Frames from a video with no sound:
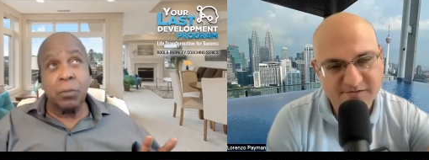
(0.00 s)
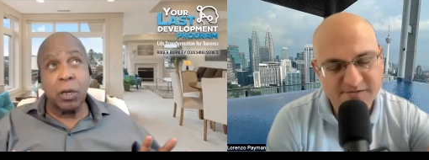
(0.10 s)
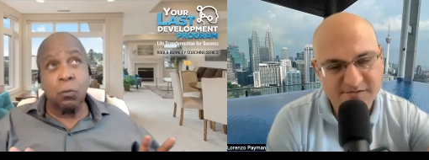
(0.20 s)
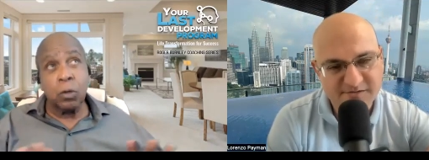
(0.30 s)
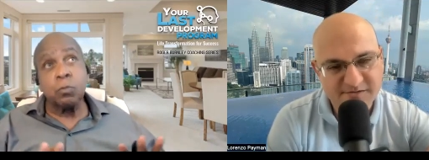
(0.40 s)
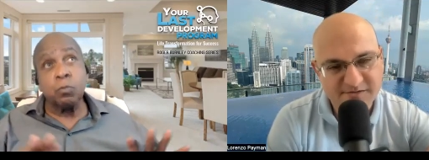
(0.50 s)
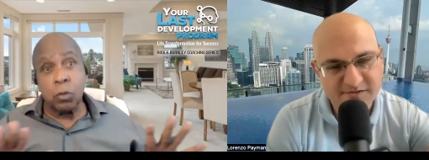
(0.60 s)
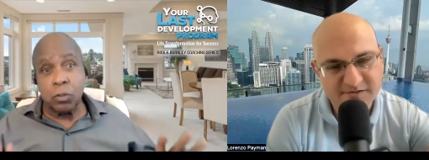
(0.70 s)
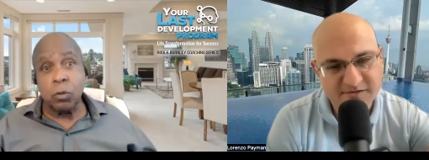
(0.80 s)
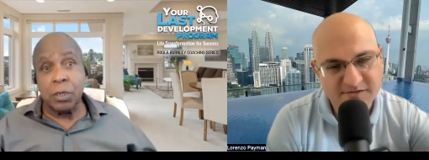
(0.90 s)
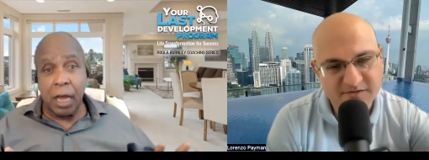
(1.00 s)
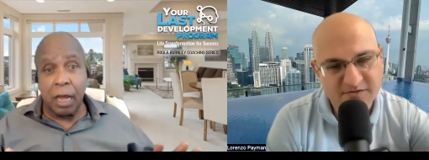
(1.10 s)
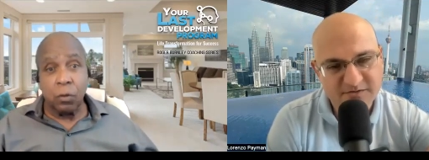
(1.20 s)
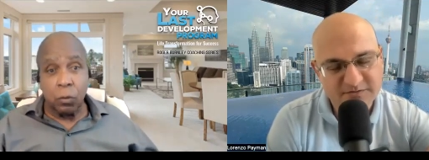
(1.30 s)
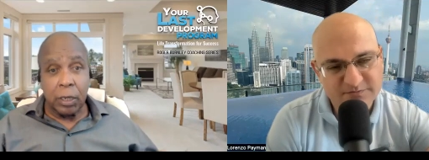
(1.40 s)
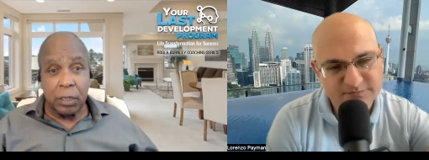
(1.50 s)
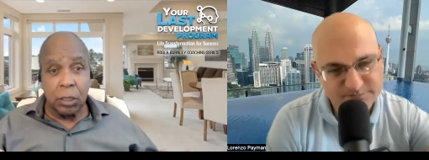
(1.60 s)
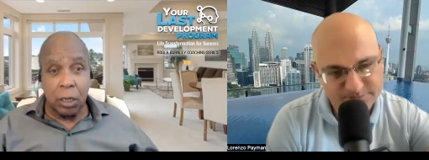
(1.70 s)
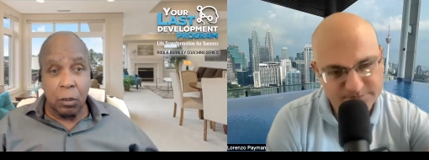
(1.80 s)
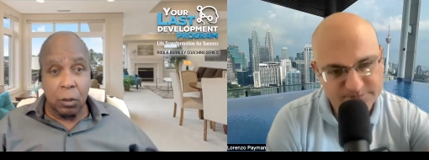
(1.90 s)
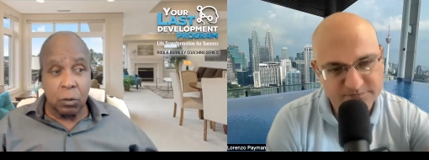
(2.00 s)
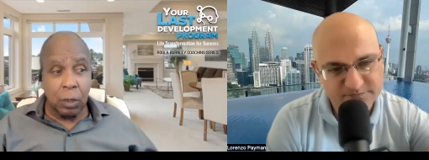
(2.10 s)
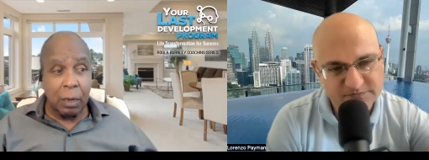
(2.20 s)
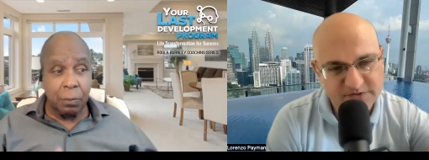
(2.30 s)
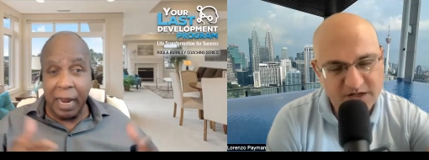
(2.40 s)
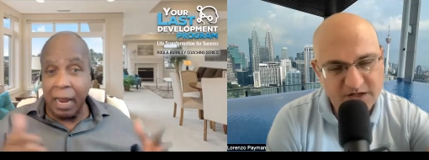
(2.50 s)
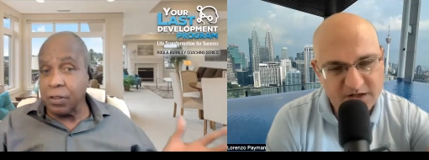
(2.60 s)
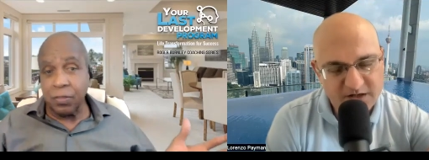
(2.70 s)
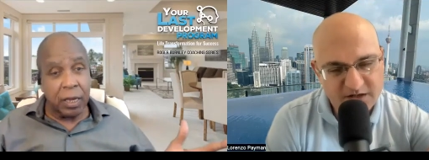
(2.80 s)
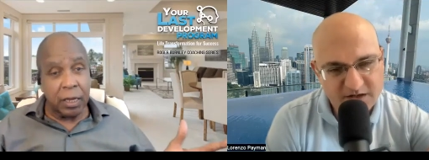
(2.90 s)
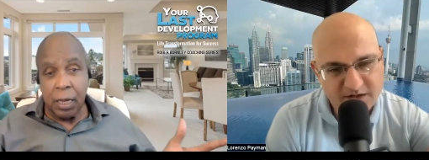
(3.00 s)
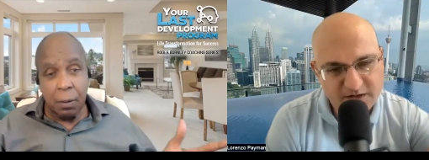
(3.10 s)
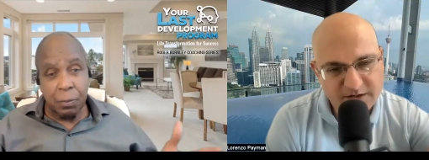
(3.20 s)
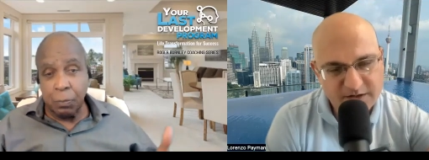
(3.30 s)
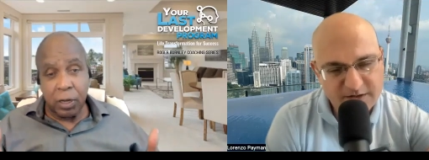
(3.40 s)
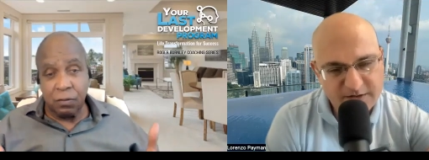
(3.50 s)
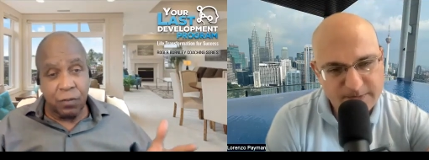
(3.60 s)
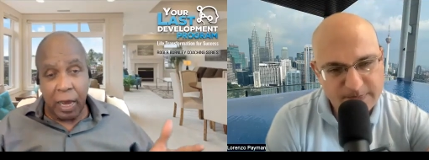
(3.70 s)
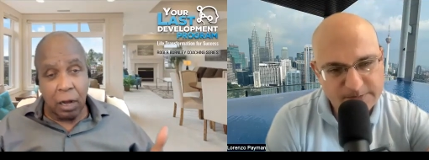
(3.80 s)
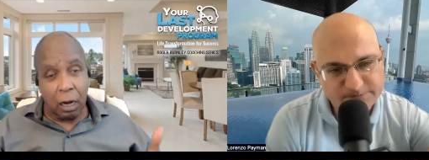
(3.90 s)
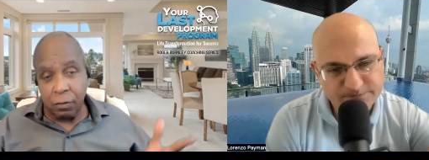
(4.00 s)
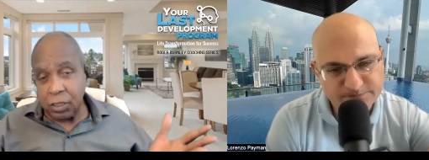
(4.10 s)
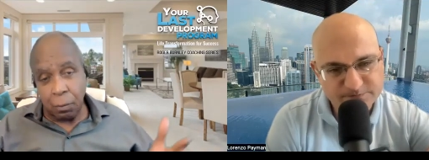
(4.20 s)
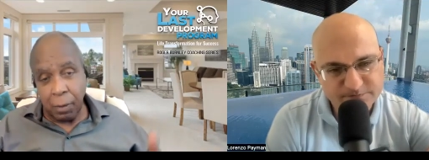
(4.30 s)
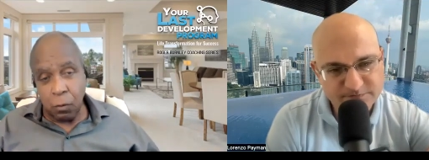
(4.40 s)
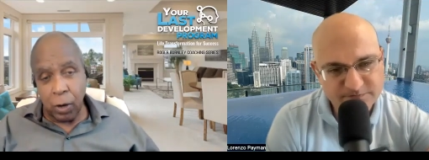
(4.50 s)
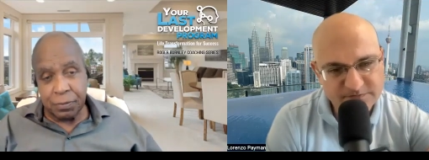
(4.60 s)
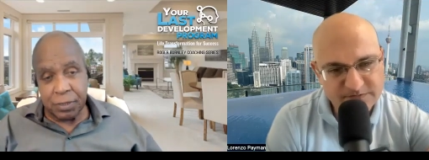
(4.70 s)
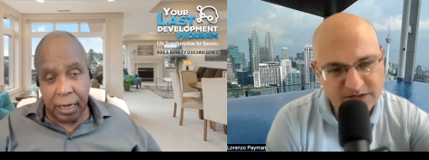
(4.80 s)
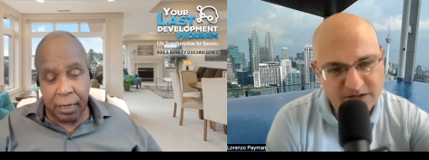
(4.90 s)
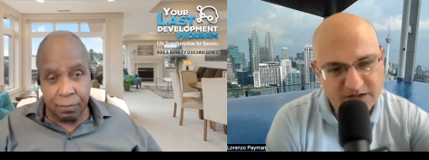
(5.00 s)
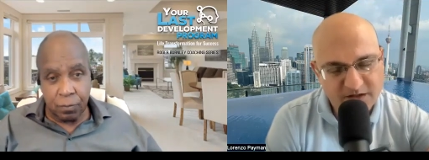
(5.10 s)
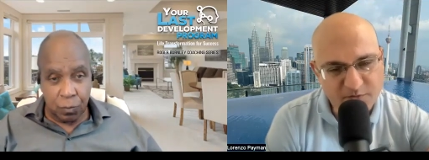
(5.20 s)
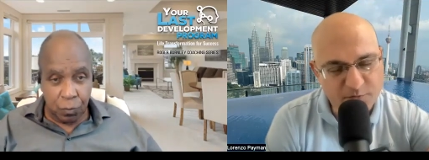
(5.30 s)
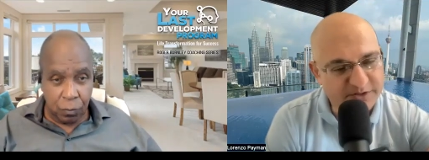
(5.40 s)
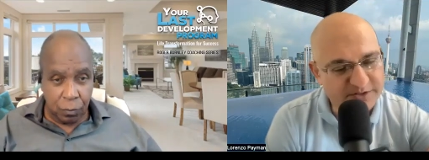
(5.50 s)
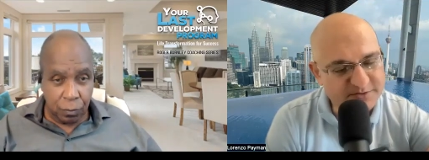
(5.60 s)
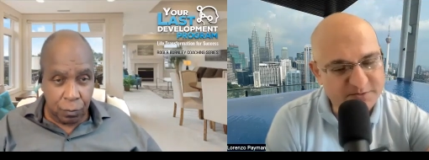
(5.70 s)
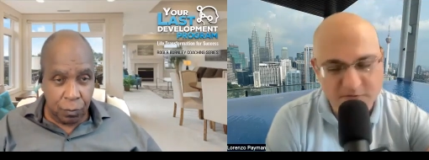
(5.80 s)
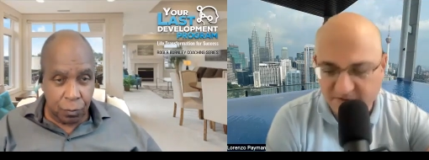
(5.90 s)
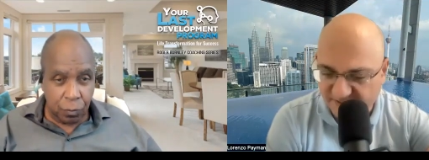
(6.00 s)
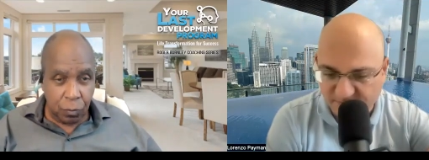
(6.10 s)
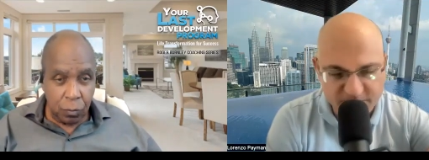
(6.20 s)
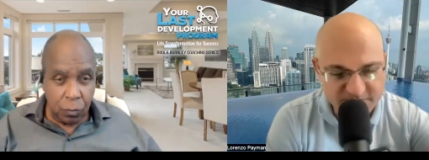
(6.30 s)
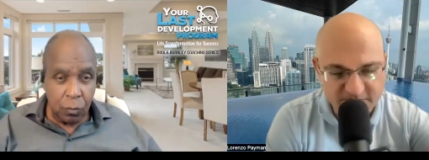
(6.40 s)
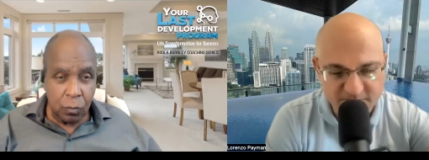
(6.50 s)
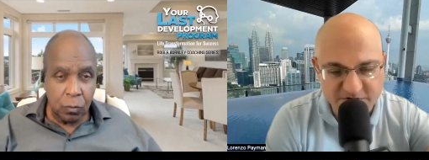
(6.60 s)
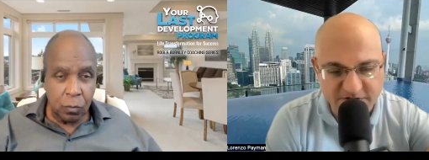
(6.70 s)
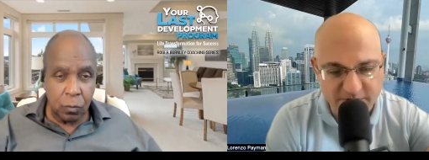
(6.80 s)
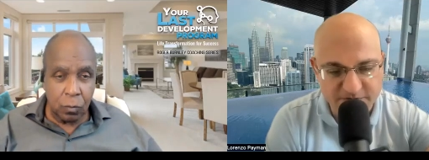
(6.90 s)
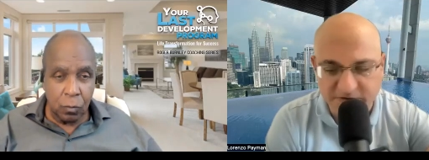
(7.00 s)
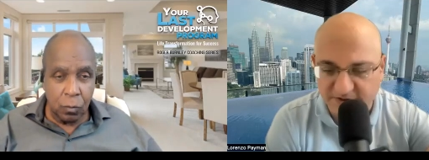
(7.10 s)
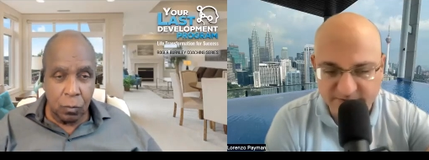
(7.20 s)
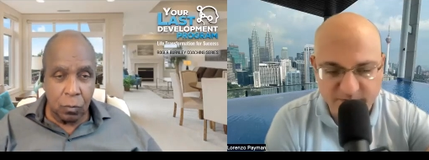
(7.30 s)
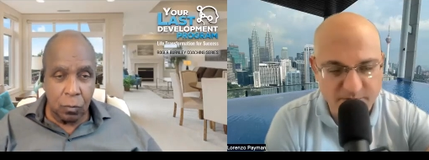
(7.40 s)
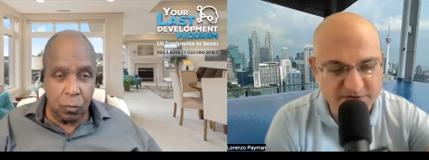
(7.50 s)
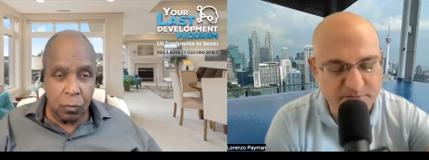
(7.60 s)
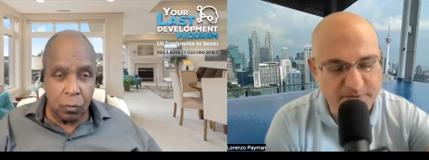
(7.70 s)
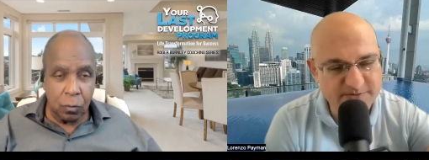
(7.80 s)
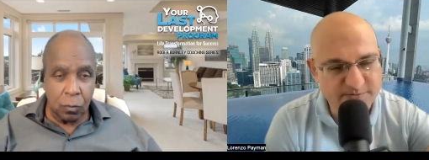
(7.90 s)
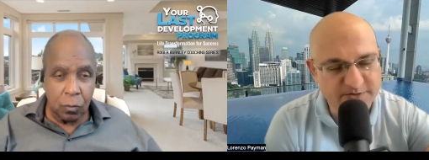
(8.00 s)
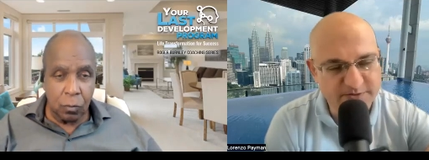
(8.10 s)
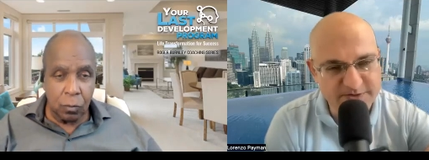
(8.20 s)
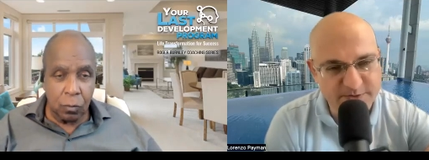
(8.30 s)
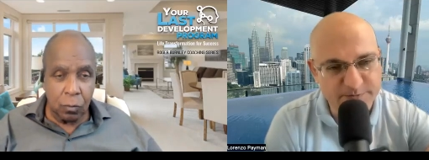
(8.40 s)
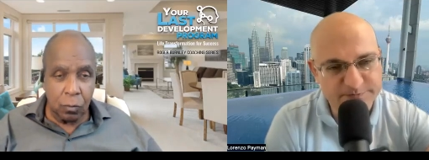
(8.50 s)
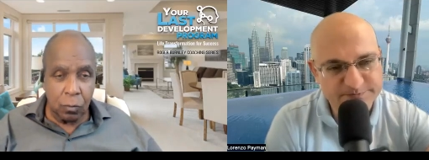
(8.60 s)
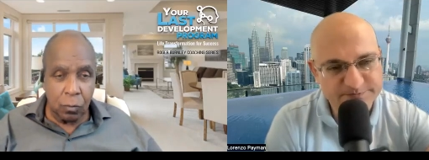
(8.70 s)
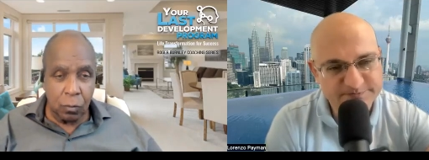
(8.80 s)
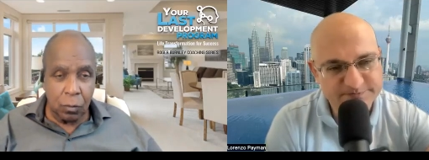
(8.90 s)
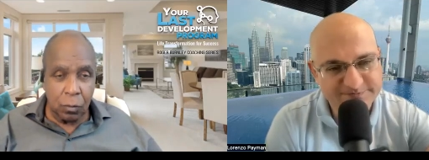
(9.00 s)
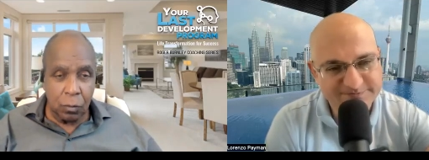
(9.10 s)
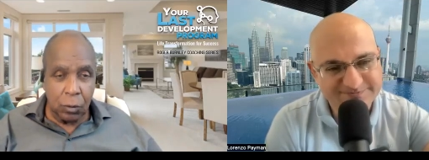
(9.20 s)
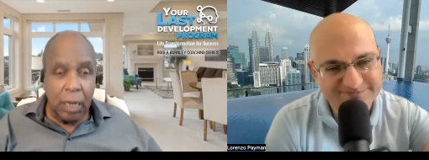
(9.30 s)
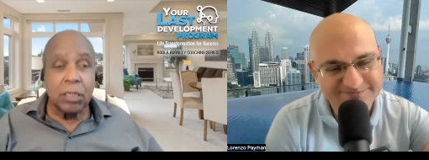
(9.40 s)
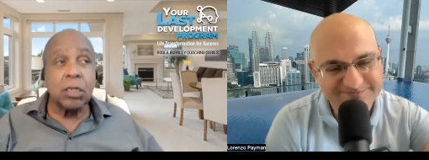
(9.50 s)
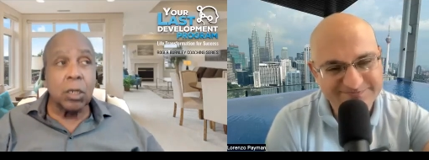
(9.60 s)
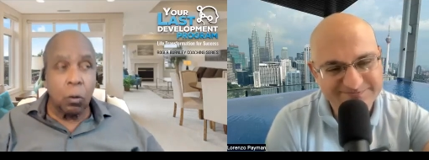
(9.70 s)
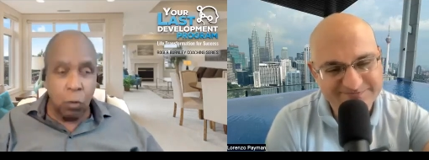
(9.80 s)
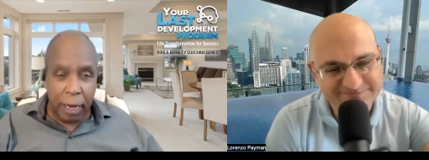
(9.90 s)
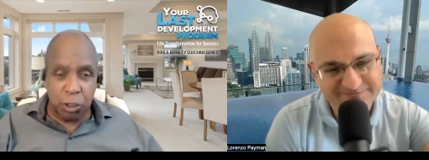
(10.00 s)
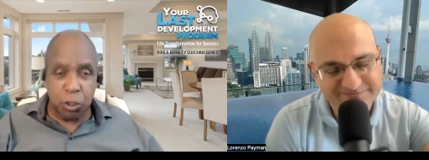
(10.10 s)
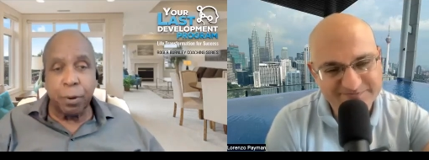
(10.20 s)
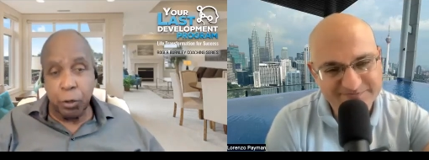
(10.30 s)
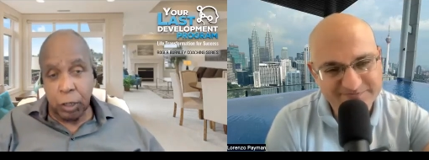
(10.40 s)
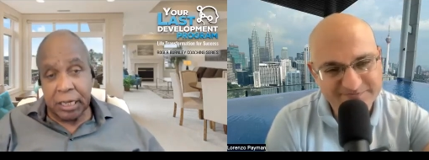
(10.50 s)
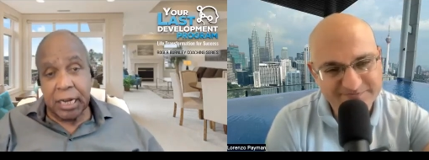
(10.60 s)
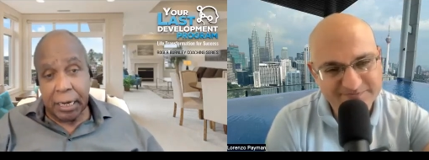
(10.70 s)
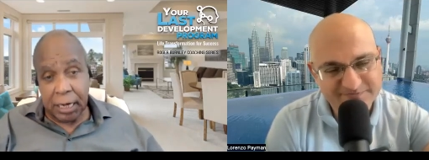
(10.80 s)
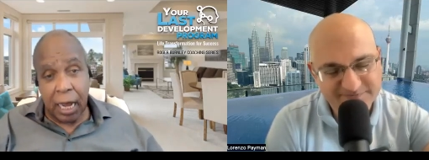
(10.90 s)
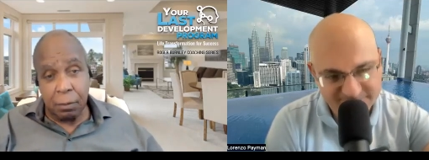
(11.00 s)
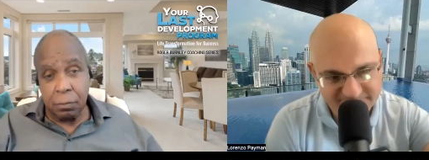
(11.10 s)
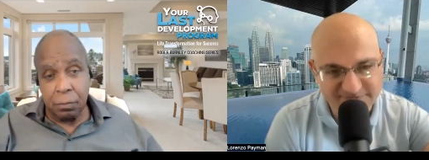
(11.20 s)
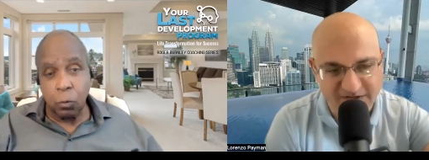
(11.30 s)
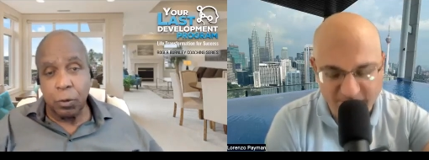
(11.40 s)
Speaker 1: we'll do another one, you know, as well, but everything, people can find all of this on my website.
Speaker 2: So if someone wants to reach out to connect with you, what's the best way to do so?
Speaker 1: To RogerBurnley.com. We're